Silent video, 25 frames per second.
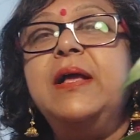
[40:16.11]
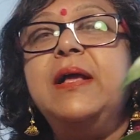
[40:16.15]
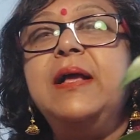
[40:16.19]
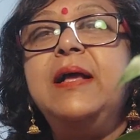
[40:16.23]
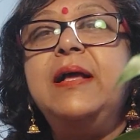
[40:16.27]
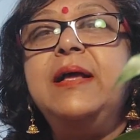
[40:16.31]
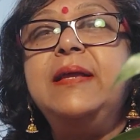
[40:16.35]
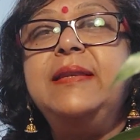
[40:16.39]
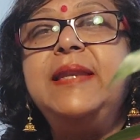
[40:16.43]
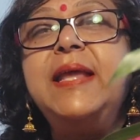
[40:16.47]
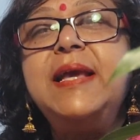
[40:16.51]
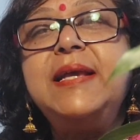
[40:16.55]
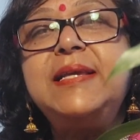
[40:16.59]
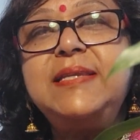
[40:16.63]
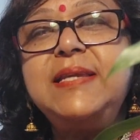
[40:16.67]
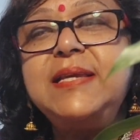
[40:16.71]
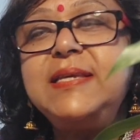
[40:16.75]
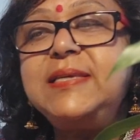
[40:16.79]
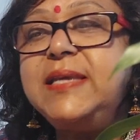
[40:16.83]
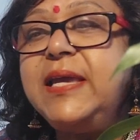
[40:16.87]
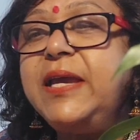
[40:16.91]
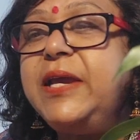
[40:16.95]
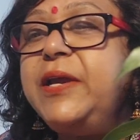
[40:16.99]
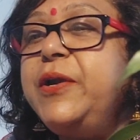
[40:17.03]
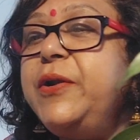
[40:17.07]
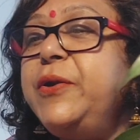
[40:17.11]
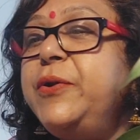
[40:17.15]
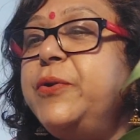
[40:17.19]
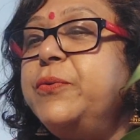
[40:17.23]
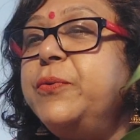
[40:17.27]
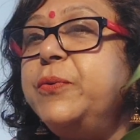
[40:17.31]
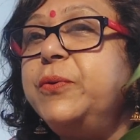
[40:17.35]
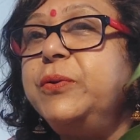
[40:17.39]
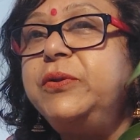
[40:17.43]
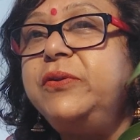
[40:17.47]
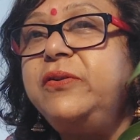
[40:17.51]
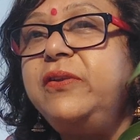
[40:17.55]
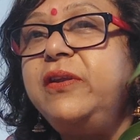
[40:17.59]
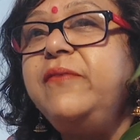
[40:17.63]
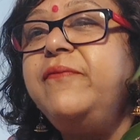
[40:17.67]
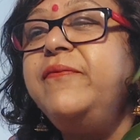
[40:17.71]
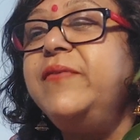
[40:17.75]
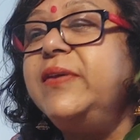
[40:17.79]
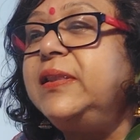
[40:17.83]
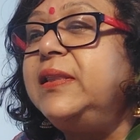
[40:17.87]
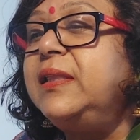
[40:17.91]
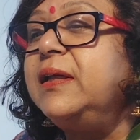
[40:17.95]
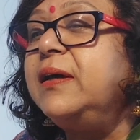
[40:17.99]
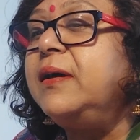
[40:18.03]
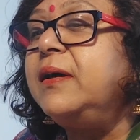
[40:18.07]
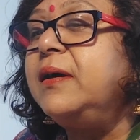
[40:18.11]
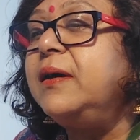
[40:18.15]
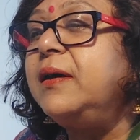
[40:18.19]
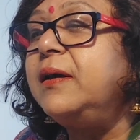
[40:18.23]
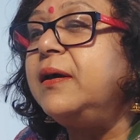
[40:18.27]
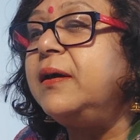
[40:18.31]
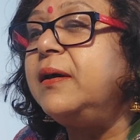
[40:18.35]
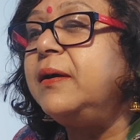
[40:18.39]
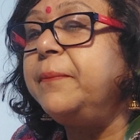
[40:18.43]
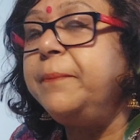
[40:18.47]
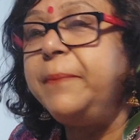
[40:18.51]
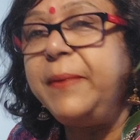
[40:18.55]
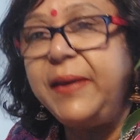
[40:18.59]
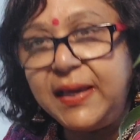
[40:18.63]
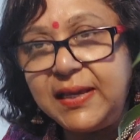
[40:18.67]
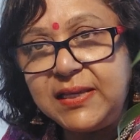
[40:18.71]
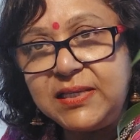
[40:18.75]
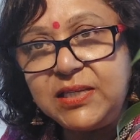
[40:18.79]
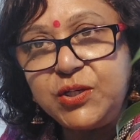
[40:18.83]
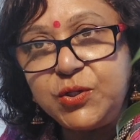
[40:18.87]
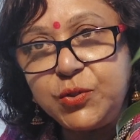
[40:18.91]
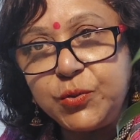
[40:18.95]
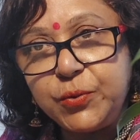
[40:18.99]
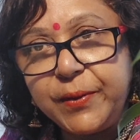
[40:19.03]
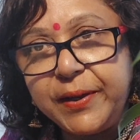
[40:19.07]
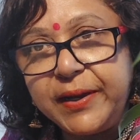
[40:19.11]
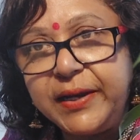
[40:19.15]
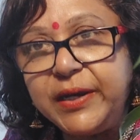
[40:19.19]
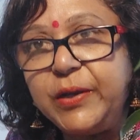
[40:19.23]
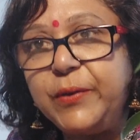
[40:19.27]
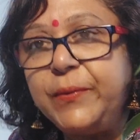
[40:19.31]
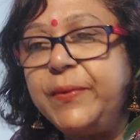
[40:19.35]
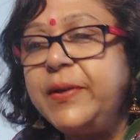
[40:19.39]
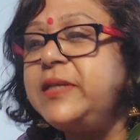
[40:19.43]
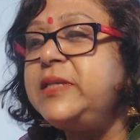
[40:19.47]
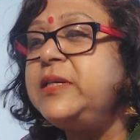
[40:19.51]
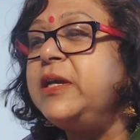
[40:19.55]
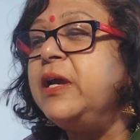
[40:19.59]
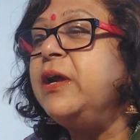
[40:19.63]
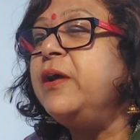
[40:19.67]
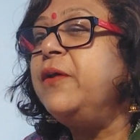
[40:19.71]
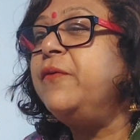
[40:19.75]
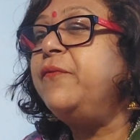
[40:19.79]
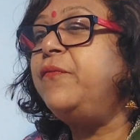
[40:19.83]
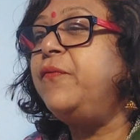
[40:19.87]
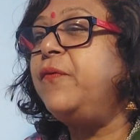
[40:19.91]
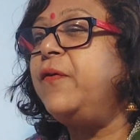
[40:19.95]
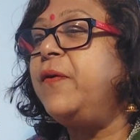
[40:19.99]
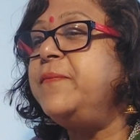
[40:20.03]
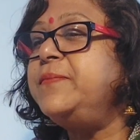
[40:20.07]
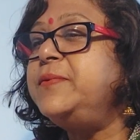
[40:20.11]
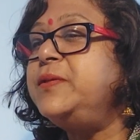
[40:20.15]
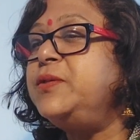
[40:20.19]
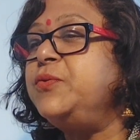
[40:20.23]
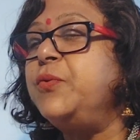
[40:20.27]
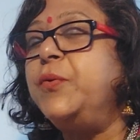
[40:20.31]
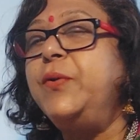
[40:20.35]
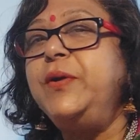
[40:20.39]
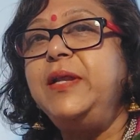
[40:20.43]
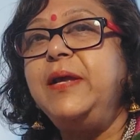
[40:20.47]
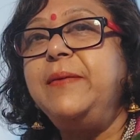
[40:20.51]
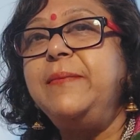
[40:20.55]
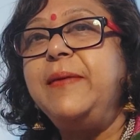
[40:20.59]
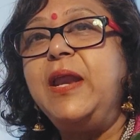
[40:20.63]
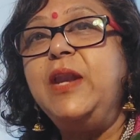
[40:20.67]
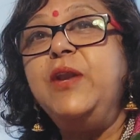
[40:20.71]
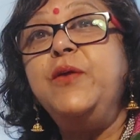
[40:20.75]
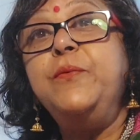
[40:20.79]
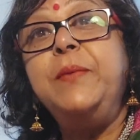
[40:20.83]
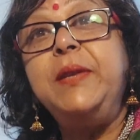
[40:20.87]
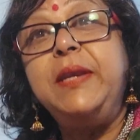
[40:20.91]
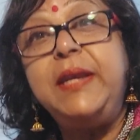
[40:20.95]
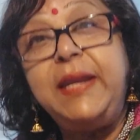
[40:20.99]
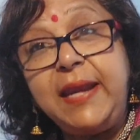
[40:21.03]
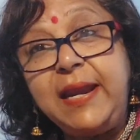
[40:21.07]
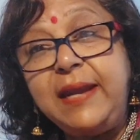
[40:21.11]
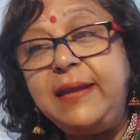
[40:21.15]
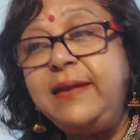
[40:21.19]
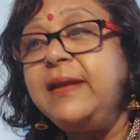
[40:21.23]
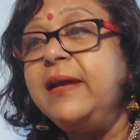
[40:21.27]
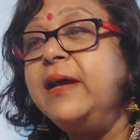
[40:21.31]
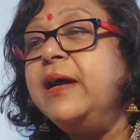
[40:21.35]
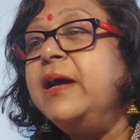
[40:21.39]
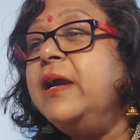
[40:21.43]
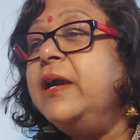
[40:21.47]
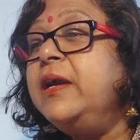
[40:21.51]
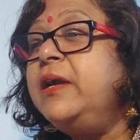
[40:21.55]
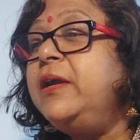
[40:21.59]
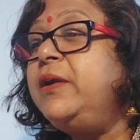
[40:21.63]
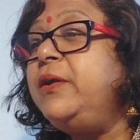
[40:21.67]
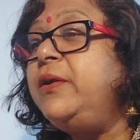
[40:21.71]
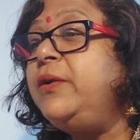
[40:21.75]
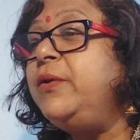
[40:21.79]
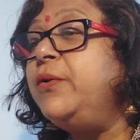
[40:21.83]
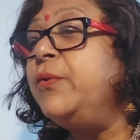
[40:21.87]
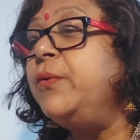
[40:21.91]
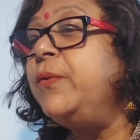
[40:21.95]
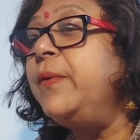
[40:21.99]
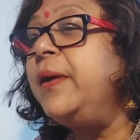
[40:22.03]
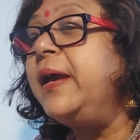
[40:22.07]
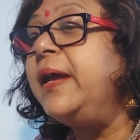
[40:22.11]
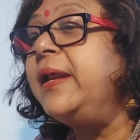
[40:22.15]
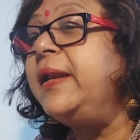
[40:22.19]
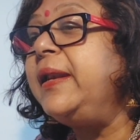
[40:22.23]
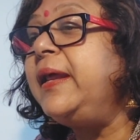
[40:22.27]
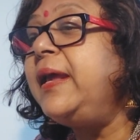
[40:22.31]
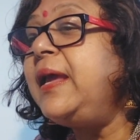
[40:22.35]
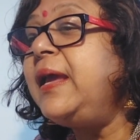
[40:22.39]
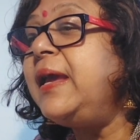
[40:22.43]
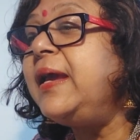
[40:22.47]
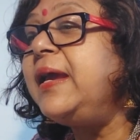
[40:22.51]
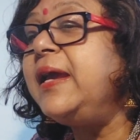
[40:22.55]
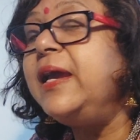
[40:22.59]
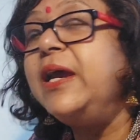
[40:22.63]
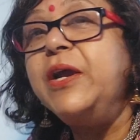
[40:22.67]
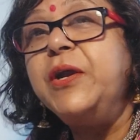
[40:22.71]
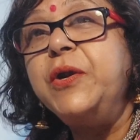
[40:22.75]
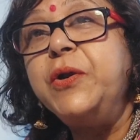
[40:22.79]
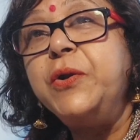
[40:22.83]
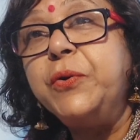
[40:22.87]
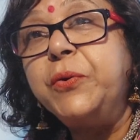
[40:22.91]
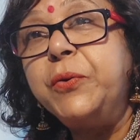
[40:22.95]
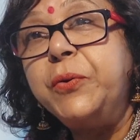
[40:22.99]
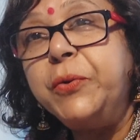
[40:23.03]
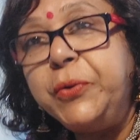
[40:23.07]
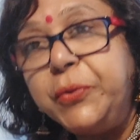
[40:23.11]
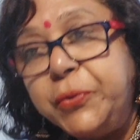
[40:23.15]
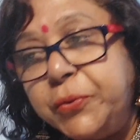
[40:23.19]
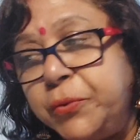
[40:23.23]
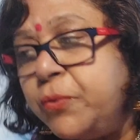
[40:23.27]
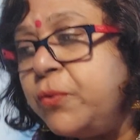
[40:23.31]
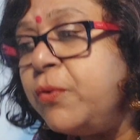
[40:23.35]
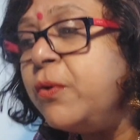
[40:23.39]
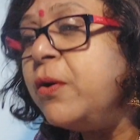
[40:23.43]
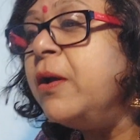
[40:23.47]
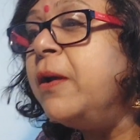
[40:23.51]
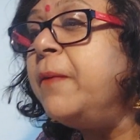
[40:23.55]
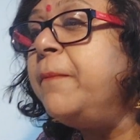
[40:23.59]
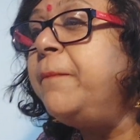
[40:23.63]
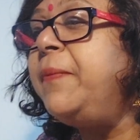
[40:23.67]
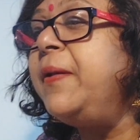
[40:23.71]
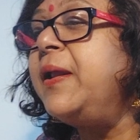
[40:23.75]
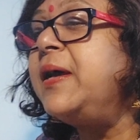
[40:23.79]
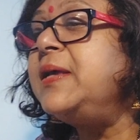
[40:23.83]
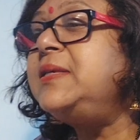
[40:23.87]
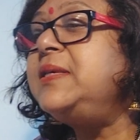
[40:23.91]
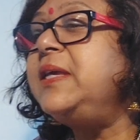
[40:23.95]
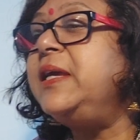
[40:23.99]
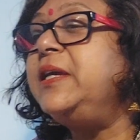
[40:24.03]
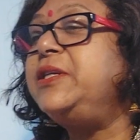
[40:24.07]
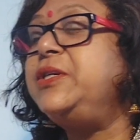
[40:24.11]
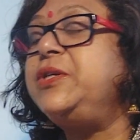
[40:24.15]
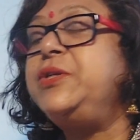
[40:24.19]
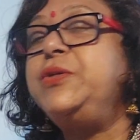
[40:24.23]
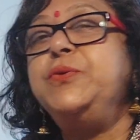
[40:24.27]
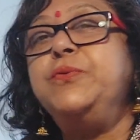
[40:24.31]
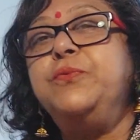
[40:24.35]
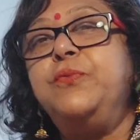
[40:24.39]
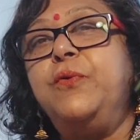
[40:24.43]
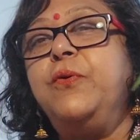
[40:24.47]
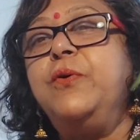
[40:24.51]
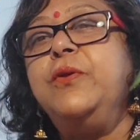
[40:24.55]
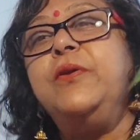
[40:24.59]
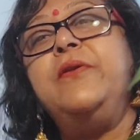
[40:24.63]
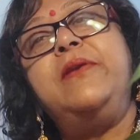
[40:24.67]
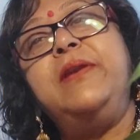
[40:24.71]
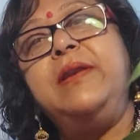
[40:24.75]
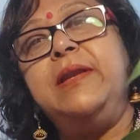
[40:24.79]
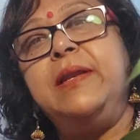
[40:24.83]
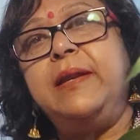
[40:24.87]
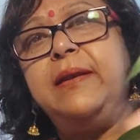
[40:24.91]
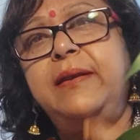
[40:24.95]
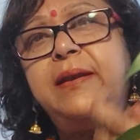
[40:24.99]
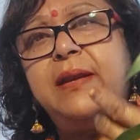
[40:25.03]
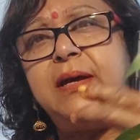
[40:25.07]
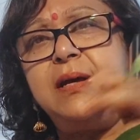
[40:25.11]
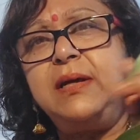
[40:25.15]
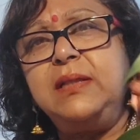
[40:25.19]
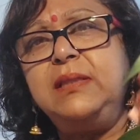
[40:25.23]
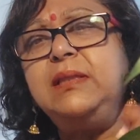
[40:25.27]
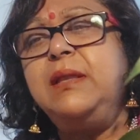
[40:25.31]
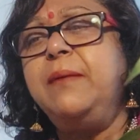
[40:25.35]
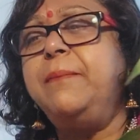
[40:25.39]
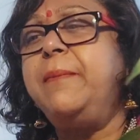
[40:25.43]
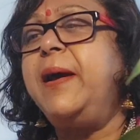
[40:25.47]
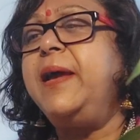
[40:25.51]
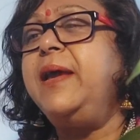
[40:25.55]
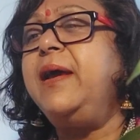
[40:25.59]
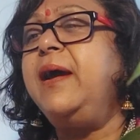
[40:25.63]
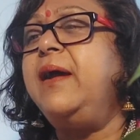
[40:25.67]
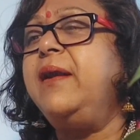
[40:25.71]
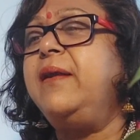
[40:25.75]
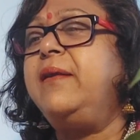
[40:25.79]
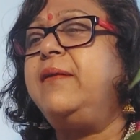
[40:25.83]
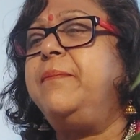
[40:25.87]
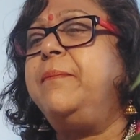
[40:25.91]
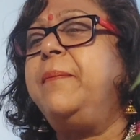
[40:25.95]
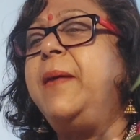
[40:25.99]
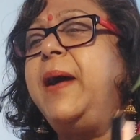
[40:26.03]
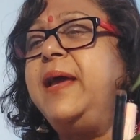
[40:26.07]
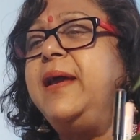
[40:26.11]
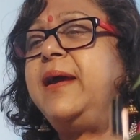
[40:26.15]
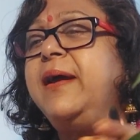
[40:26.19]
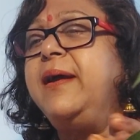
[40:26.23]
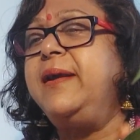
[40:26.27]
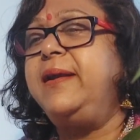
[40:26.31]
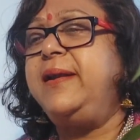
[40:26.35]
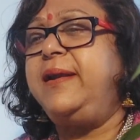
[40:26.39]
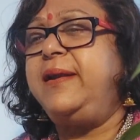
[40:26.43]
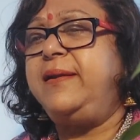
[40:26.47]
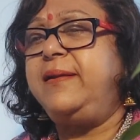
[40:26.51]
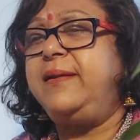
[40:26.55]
Next is Al2O3 with a base 2NaOH forms sodium aluminate 2NaAlO2 plus H2O. Learn the by heart it.